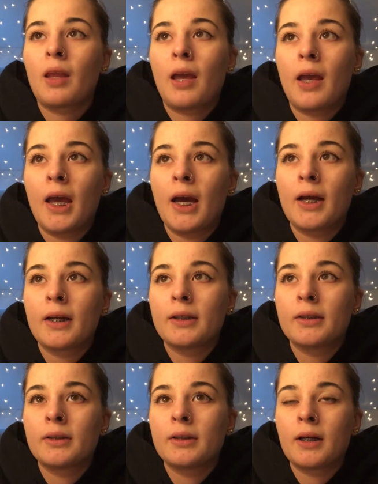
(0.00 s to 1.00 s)

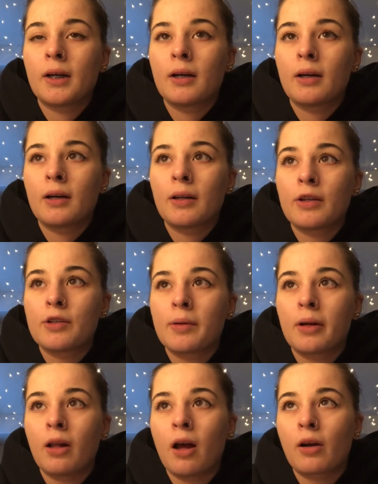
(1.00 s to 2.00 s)
and there's
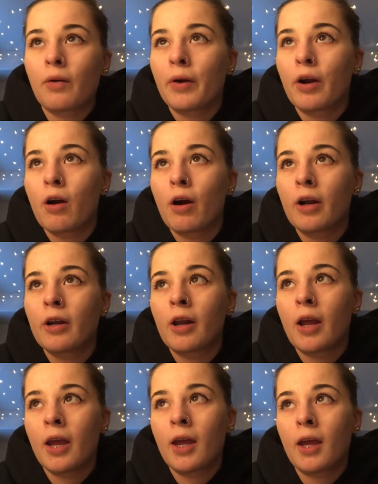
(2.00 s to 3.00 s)
been a lot going on,
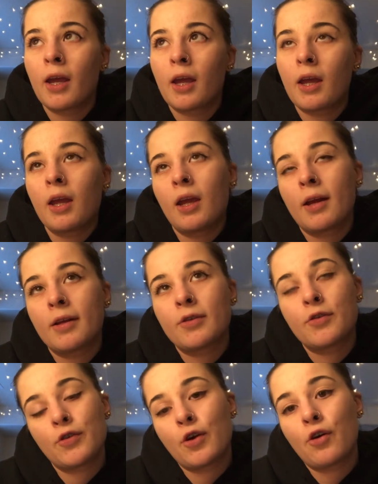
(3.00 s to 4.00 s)
and
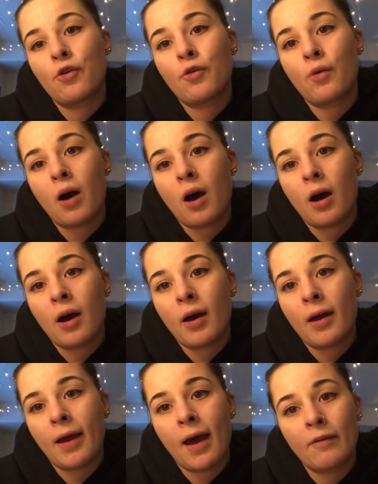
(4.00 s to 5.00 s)
so
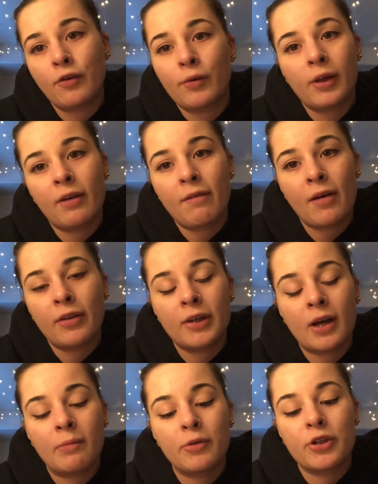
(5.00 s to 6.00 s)
I haven't really found the
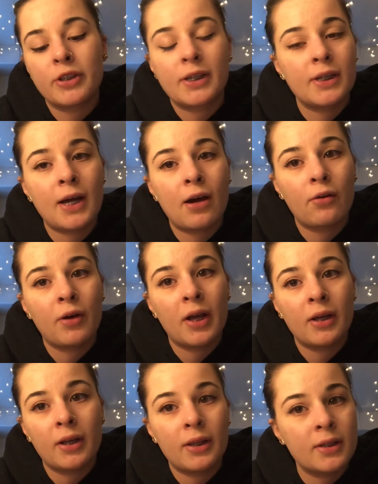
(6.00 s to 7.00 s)
time to just sit down
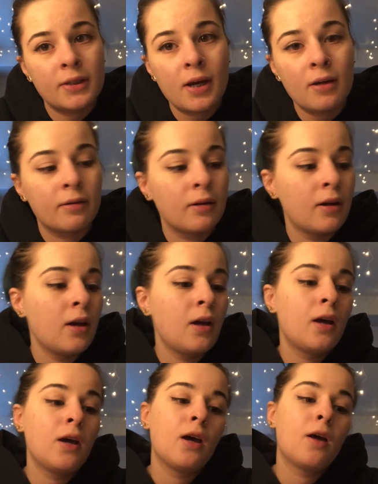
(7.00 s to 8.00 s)
and get this done.
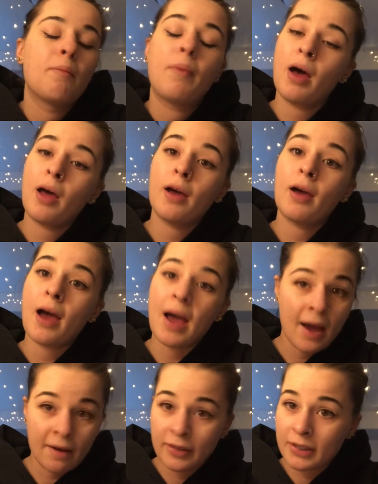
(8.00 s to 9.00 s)
But I
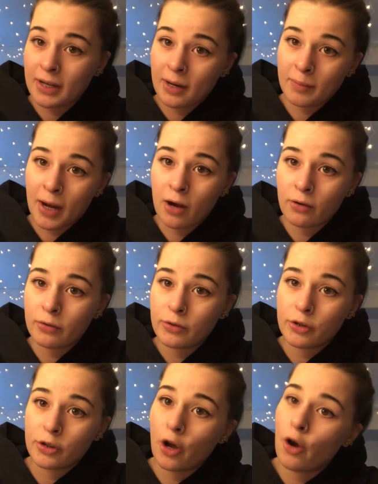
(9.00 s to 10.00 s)
have the time now,
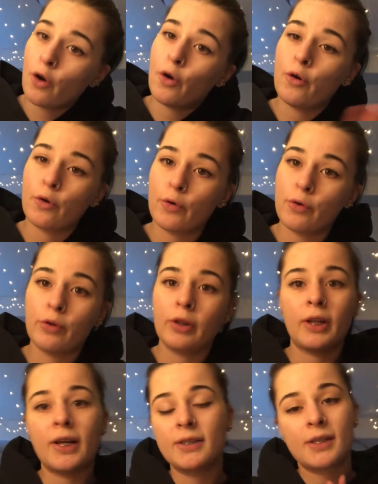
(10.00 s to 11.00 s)
so
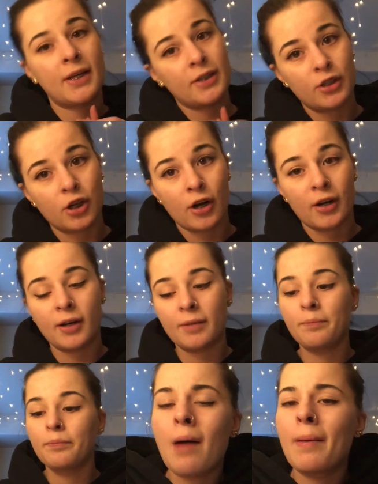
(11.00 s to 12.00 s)
let's get started.
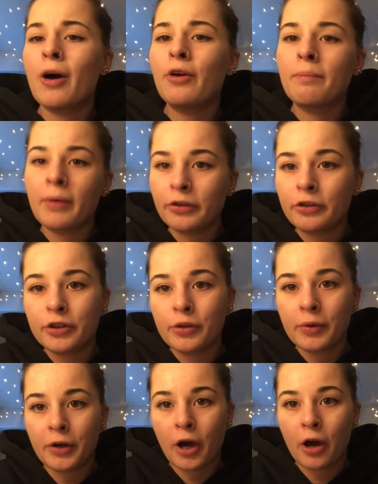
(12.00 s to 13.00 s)
About a month or
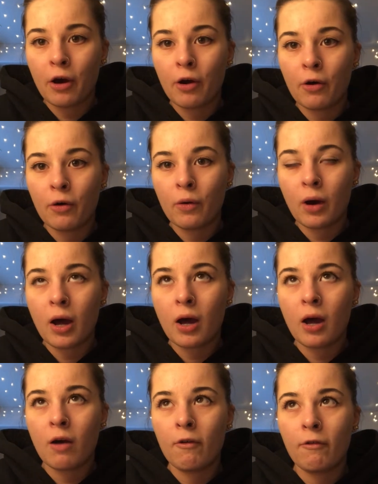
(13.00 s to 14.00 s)
two ago,
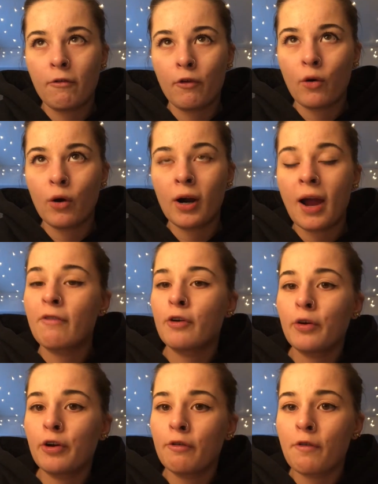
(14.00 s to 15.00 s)
for
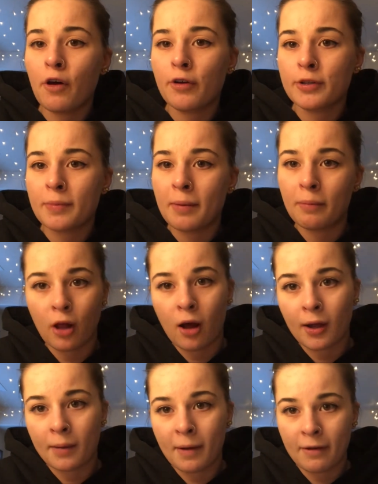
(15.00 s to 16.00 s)
everyone who follows my
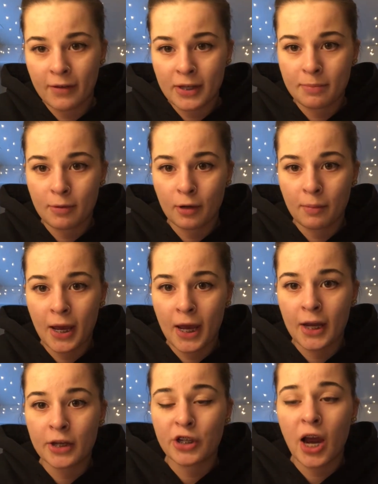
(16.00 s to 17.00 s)
blog and my Facebook
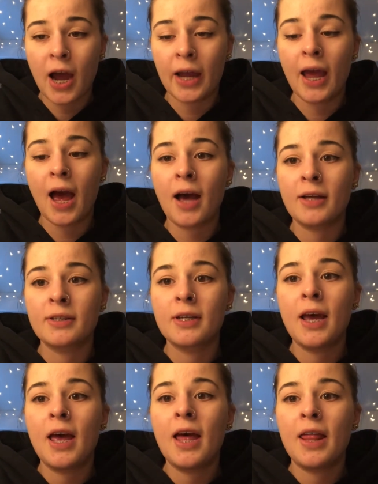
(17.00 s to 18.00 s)
page, I asked
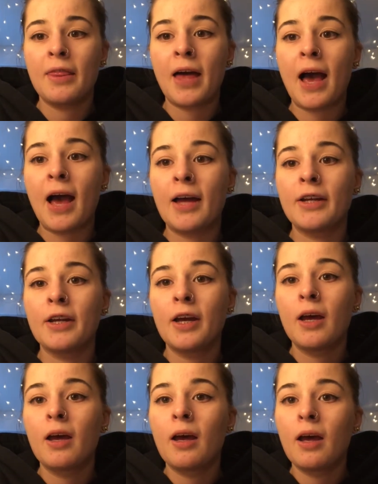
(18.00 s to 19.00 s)
that
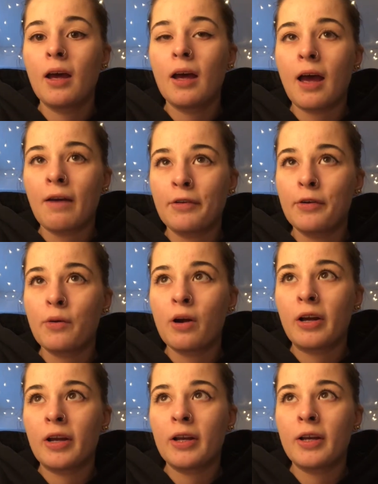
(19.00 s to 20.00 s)

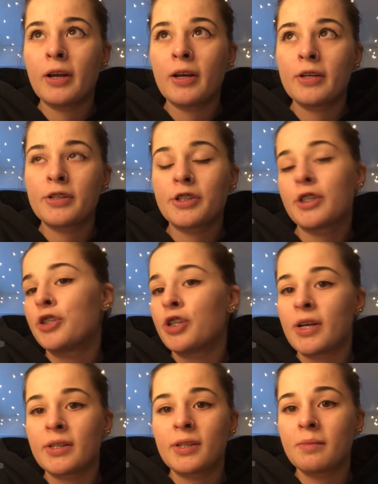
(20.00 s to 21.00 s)
everyone
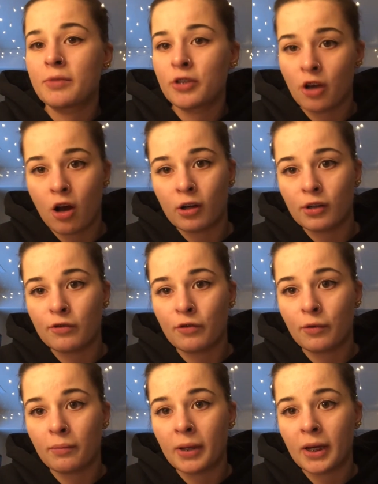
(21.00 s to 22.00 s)
suggest some songs
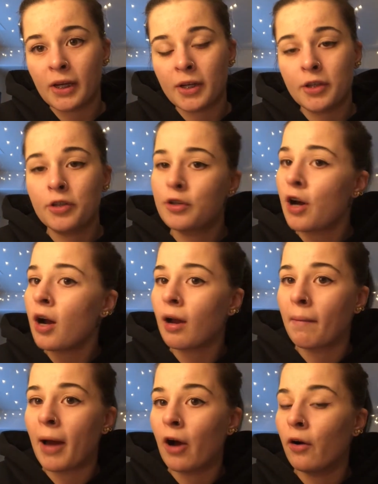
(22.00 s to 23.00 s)
for me to talk
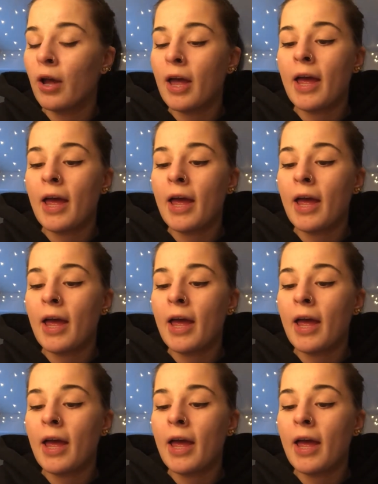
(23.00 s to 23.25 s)
about,